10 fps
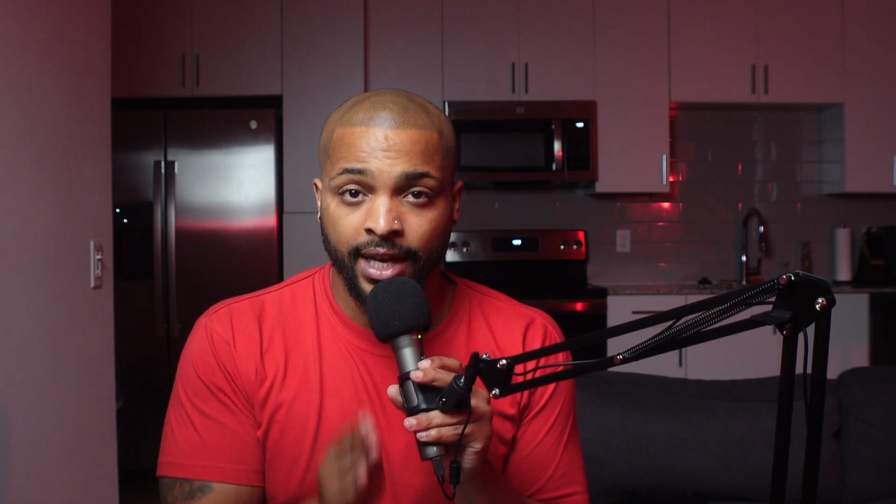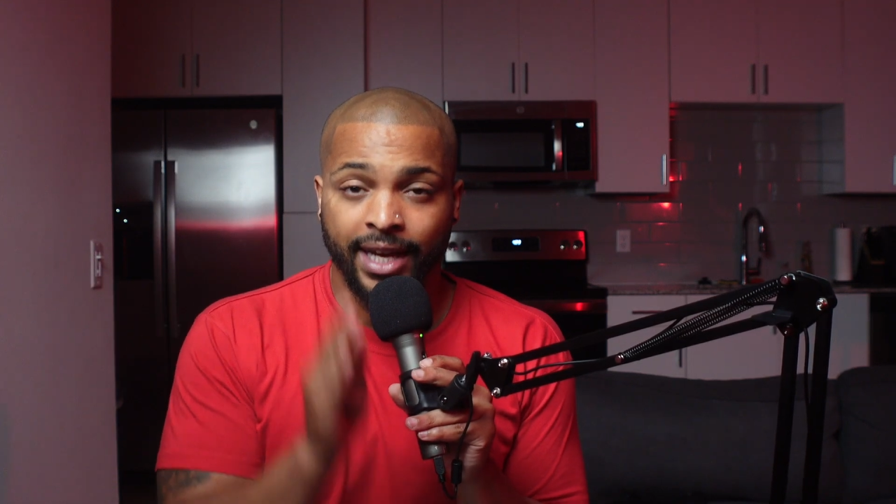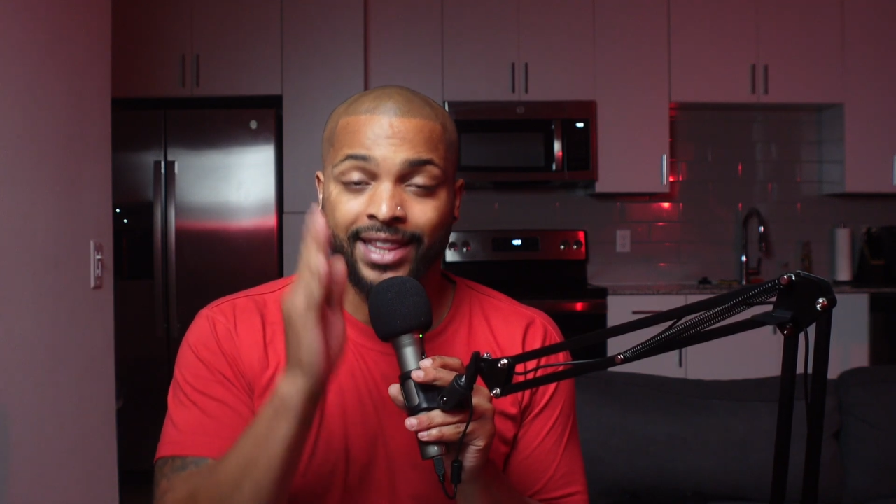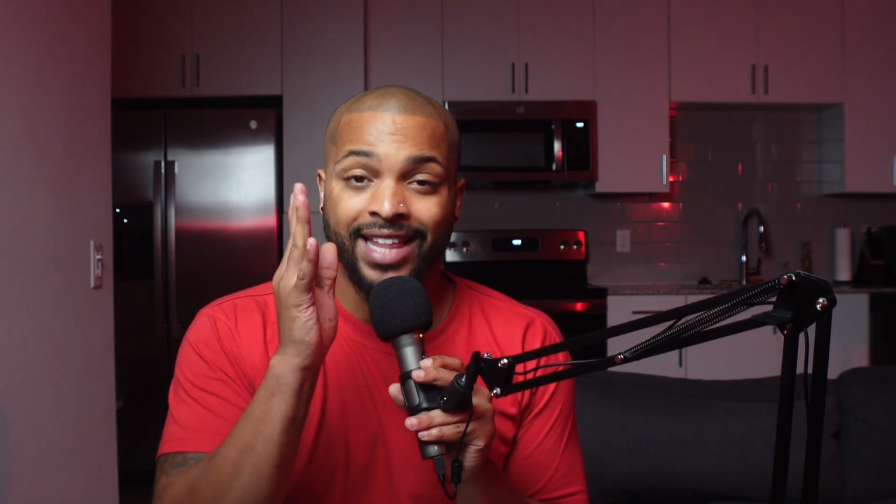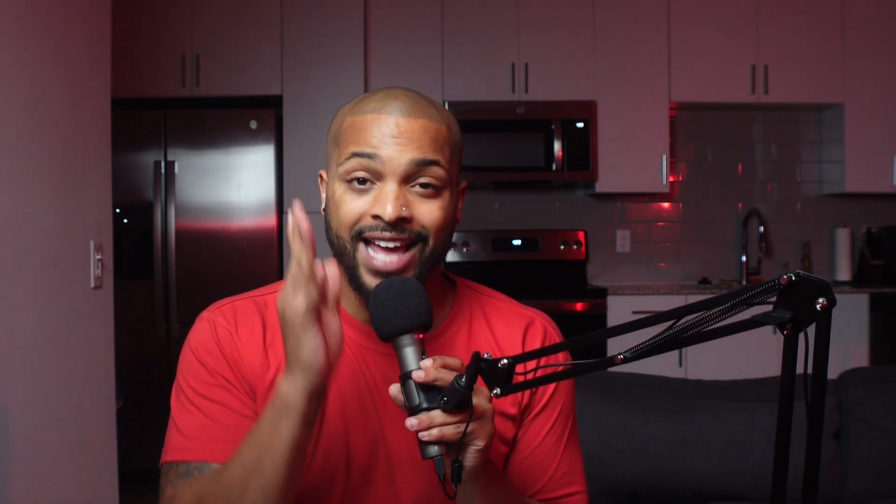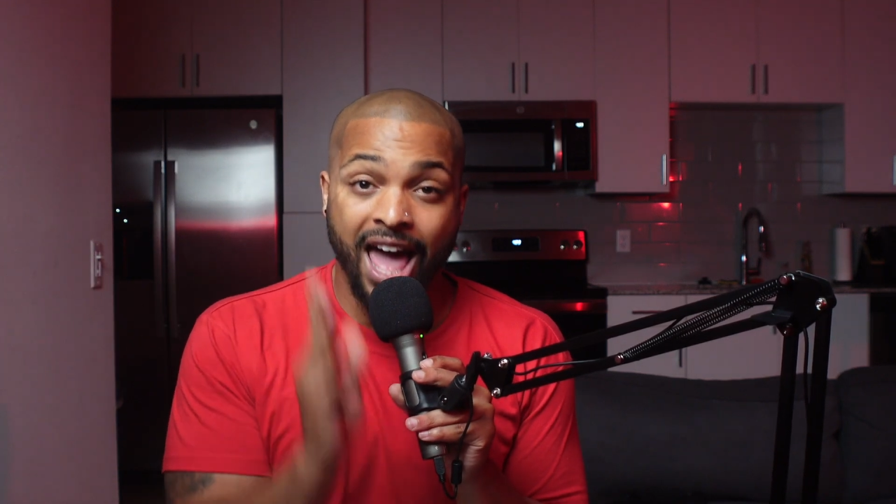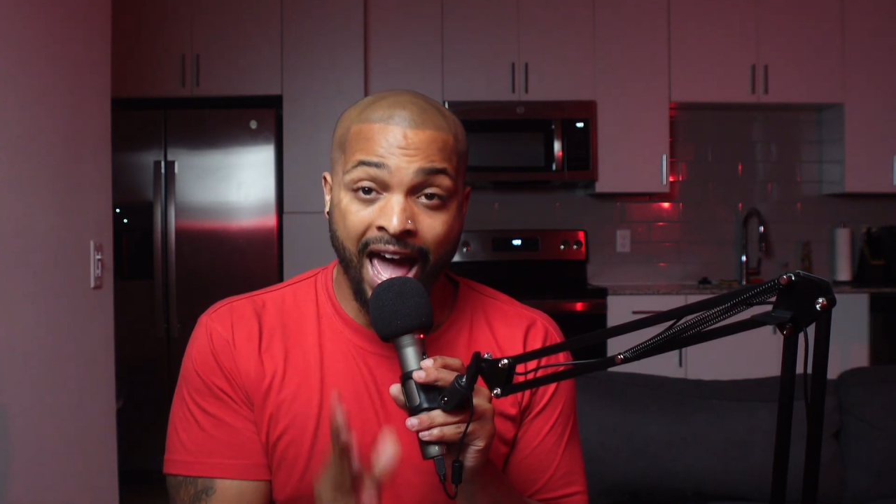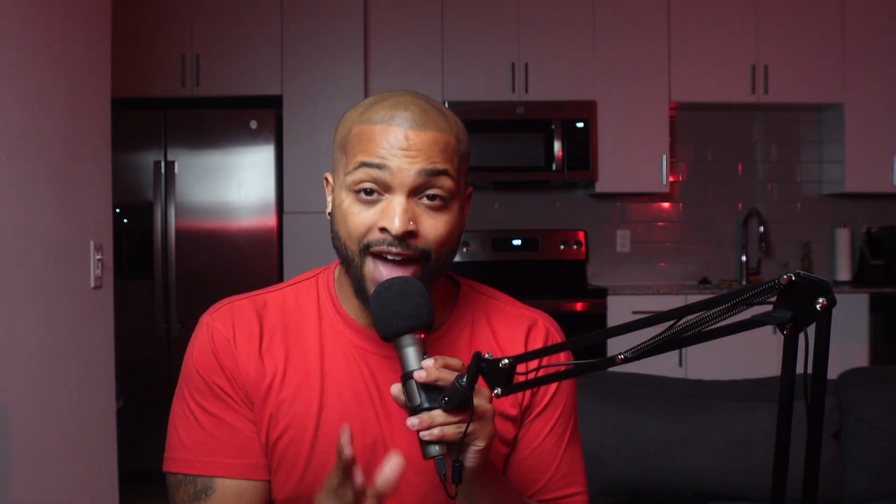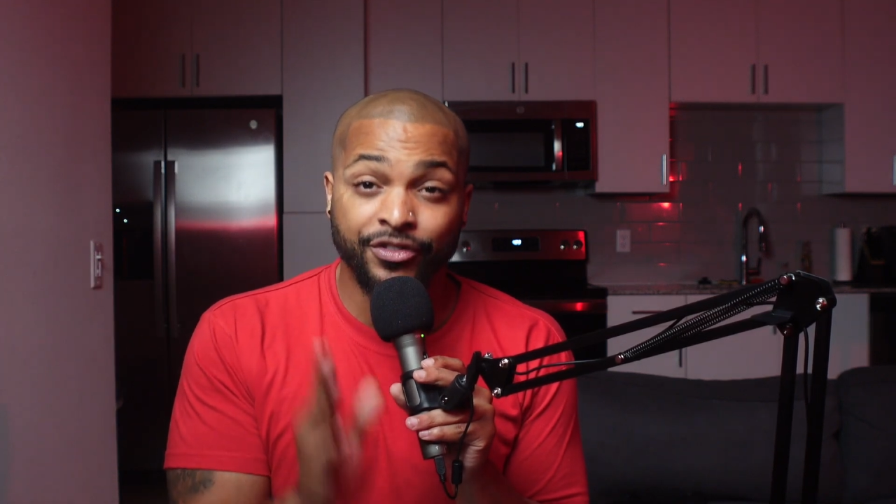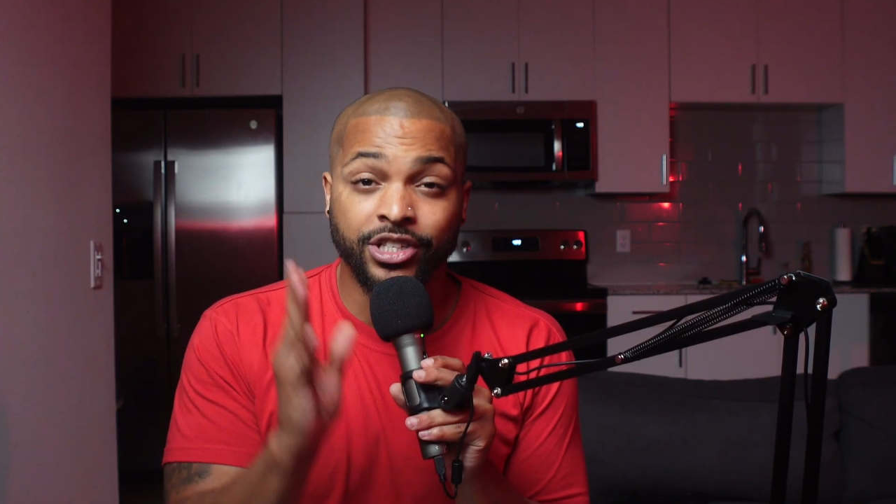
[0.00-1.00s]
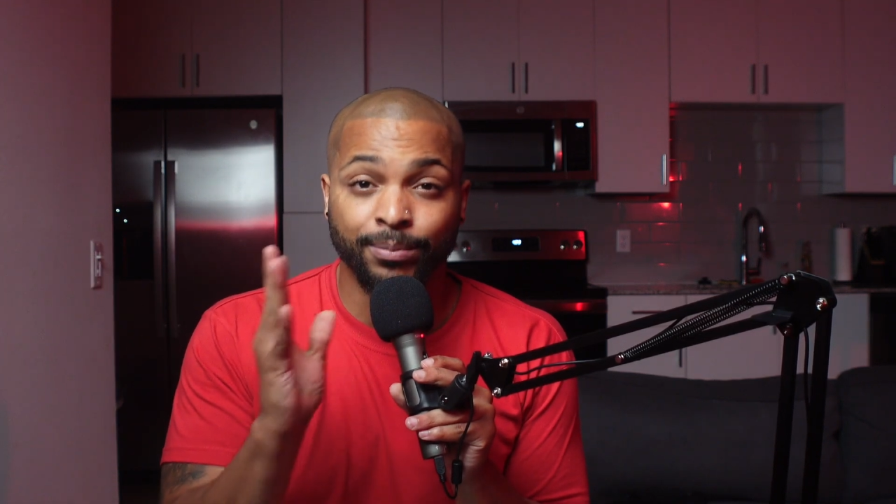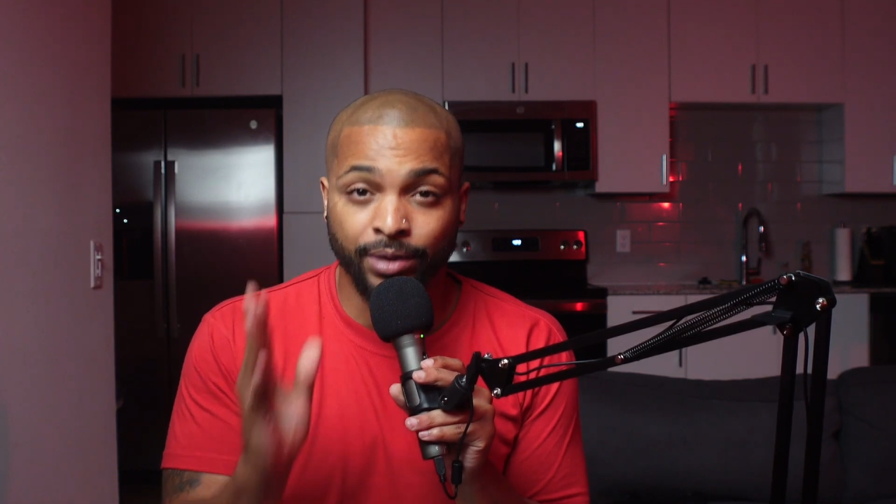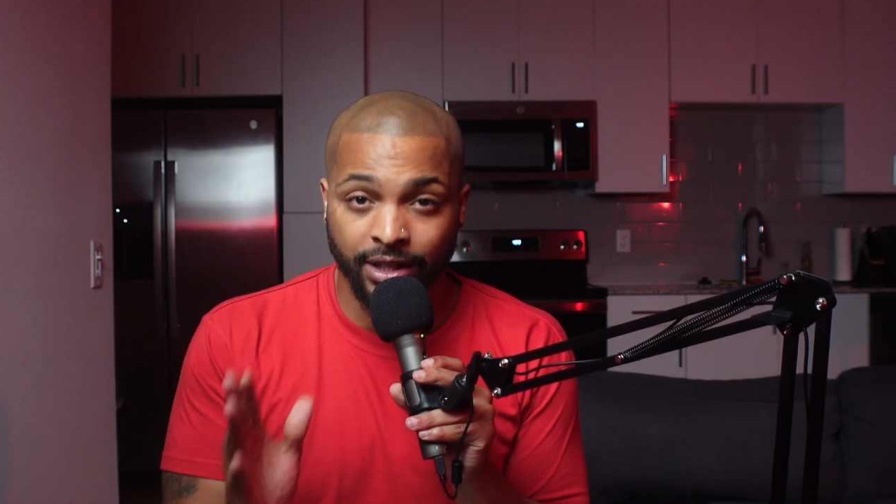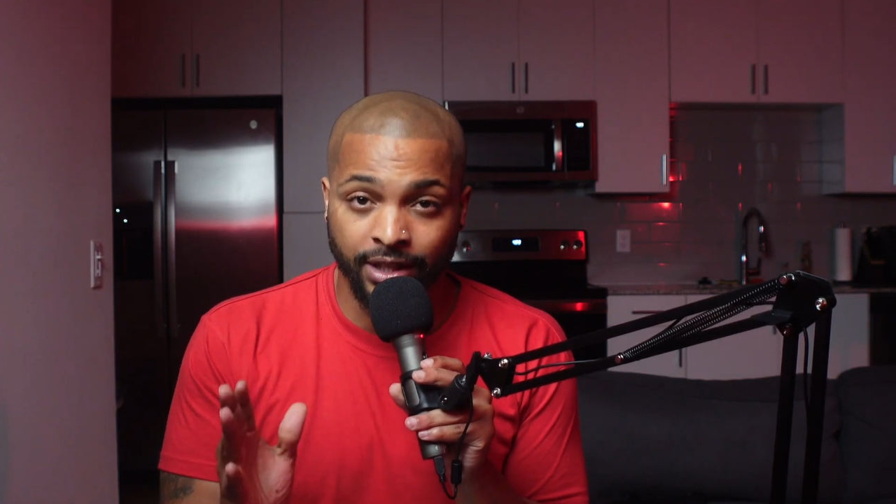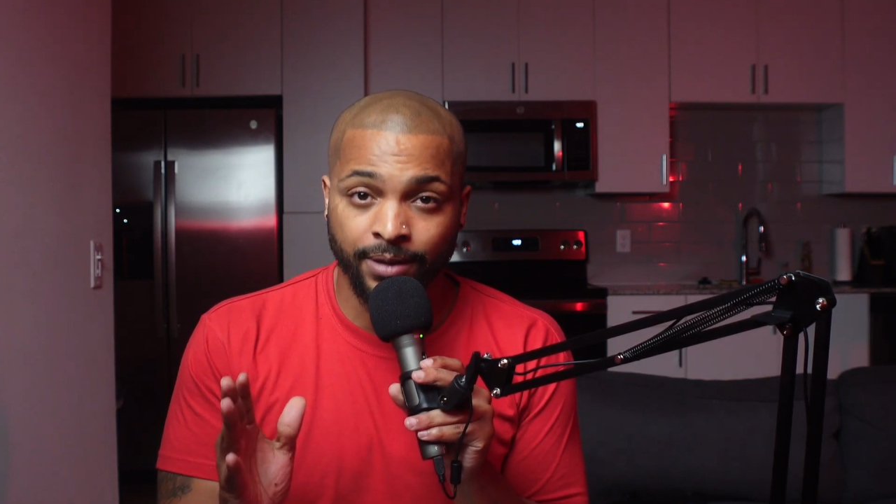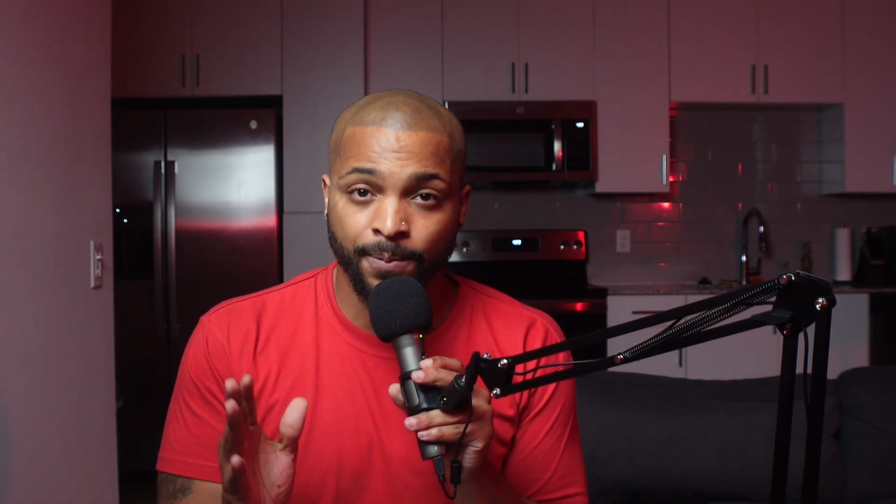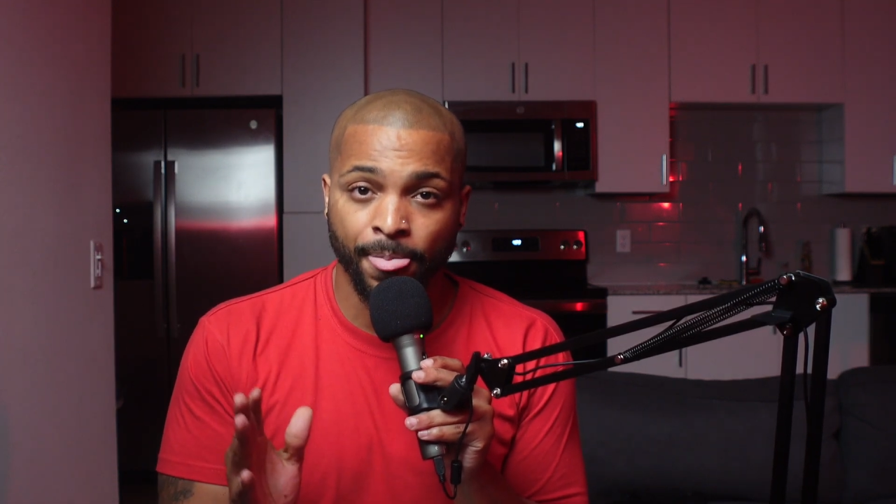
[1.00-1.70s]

and they have to be